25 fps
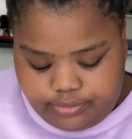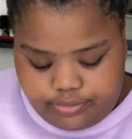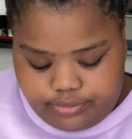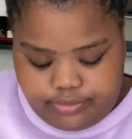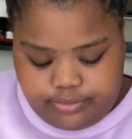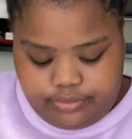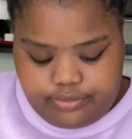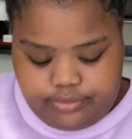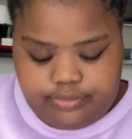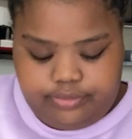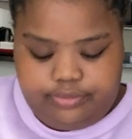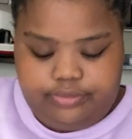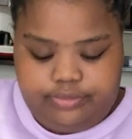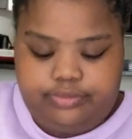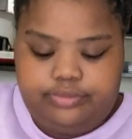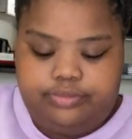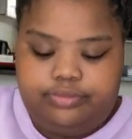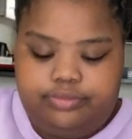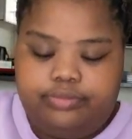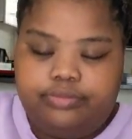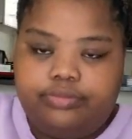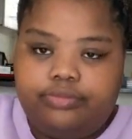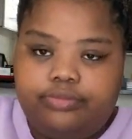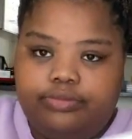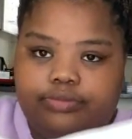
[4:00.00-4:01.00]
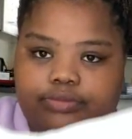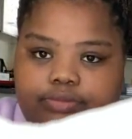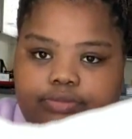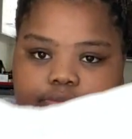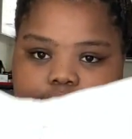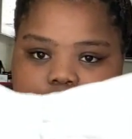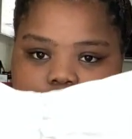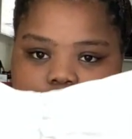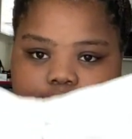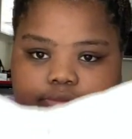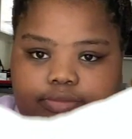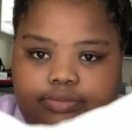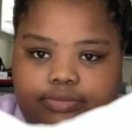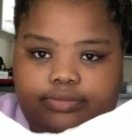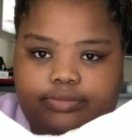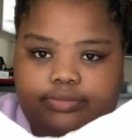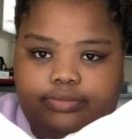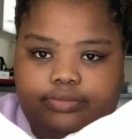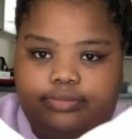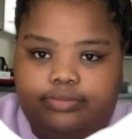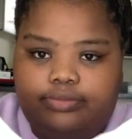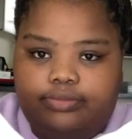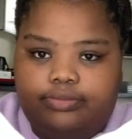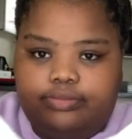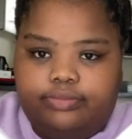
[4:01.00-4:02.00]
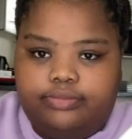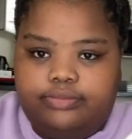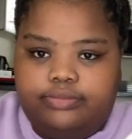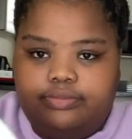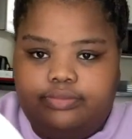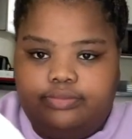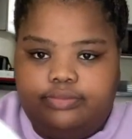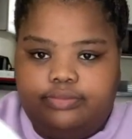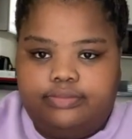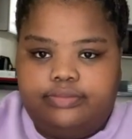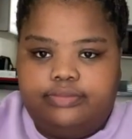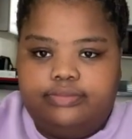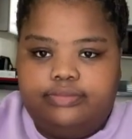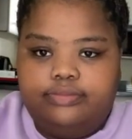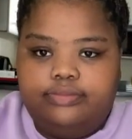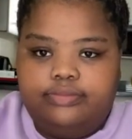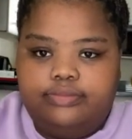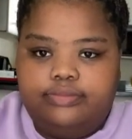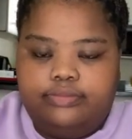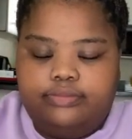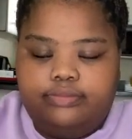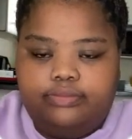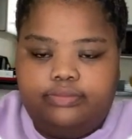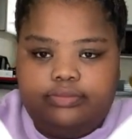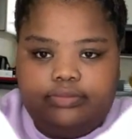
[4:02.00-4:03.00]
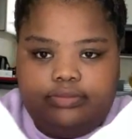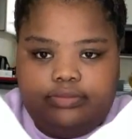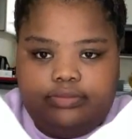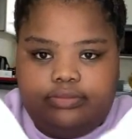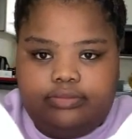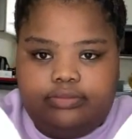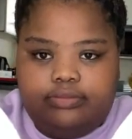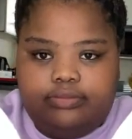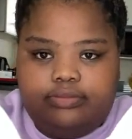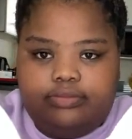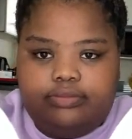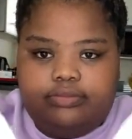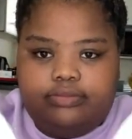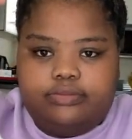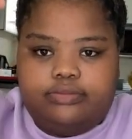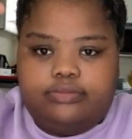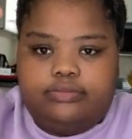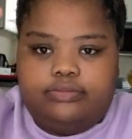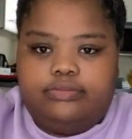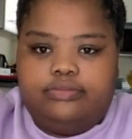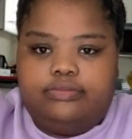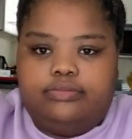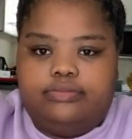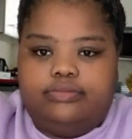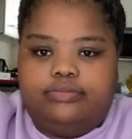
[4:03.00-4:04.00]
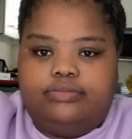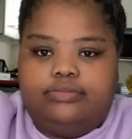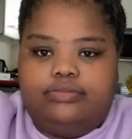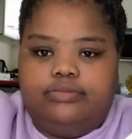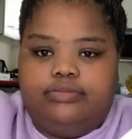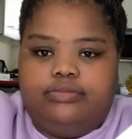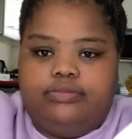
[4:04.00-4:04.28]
No one is speaking in this clip.